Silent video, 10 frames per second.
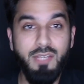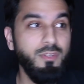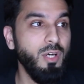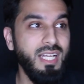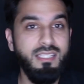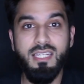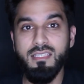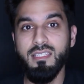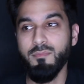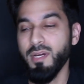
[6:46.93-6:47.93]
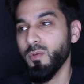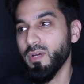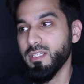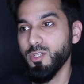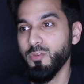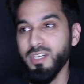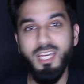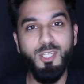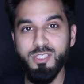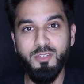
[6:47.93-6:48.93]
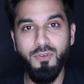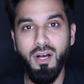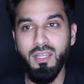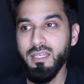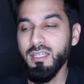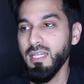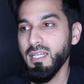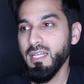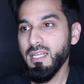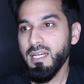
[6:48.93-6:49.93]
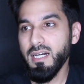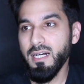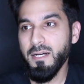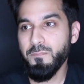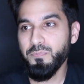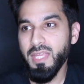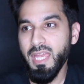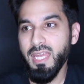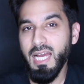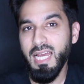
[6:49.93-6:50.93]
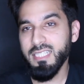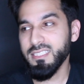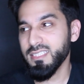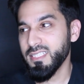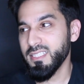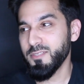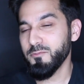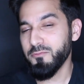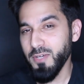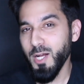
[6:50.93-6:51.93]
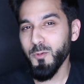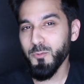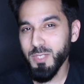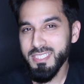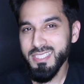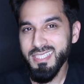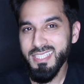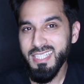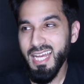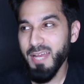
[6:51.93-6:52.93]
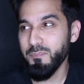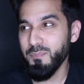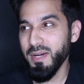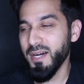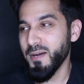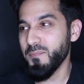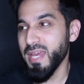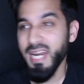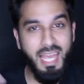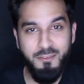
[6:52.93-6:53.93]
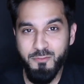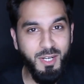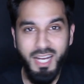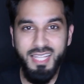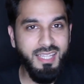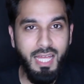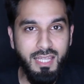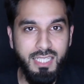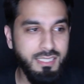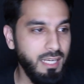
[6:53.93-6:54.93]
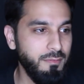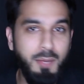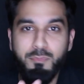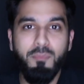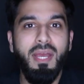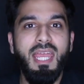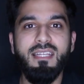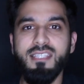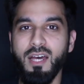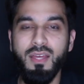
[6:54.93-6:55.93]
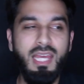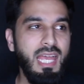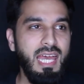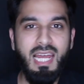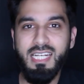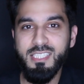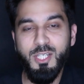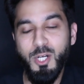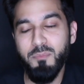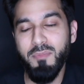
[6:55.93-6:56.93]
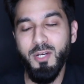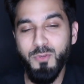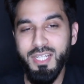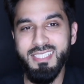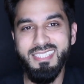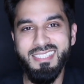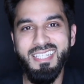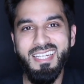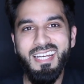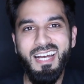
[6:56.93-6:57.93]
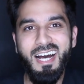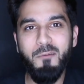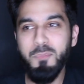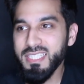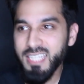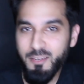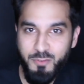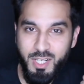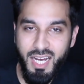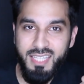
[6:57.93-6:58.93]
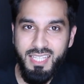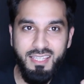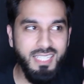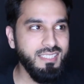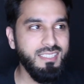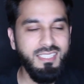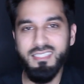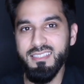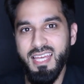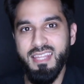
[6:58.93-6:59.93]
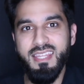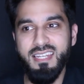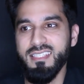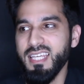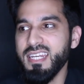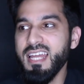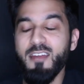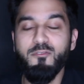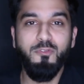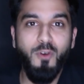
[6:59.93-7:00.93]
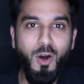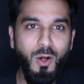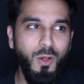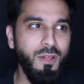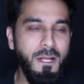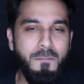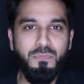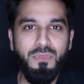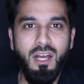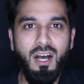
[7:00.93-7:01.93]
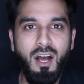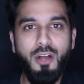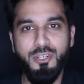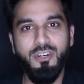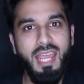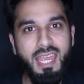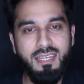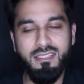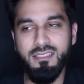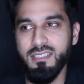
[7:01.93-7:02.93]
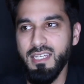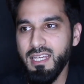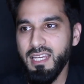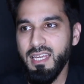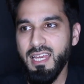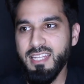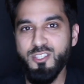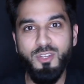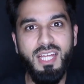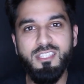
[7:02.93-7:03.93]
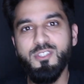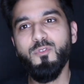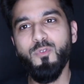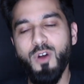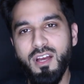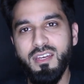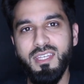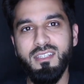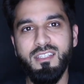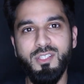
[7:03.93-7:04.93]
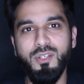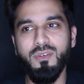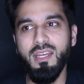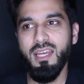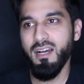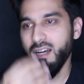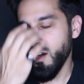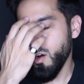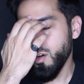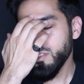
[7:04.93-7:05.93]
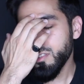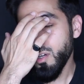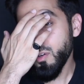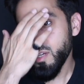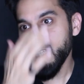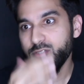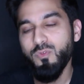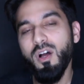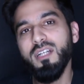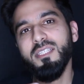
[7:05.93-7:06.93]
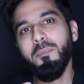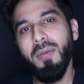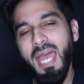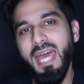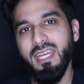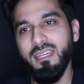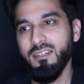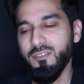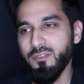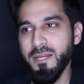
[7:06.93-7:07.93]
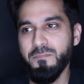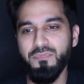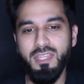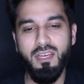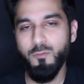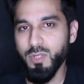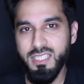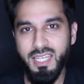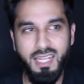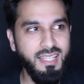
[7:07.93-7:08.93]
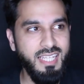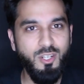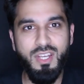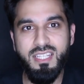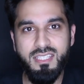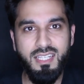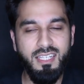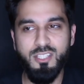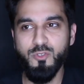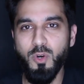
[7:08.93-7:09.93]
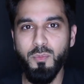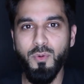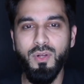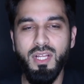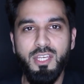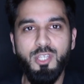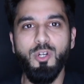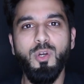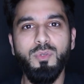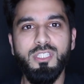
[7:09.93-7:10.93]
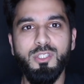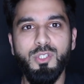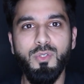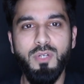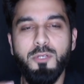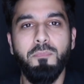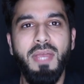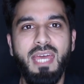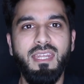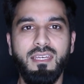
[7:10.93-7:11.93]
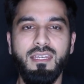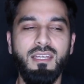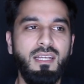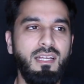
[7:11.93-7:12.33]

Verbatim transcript: Even though that's instinct, by the way. So if you're not used to falling, um, and I actually fell recently, um, and I had forgotten that lesson. I, I, put my hands out, and I actually hurt my wrist um, because I've forgotten that lesson, to, and, that, and that is to not fall uh, on your hands. And so that's the wrong thing to do. Uh, also, it's wrong to panic, right? Once again, that's our instinct. It's normal. You don't know what to do and you panic.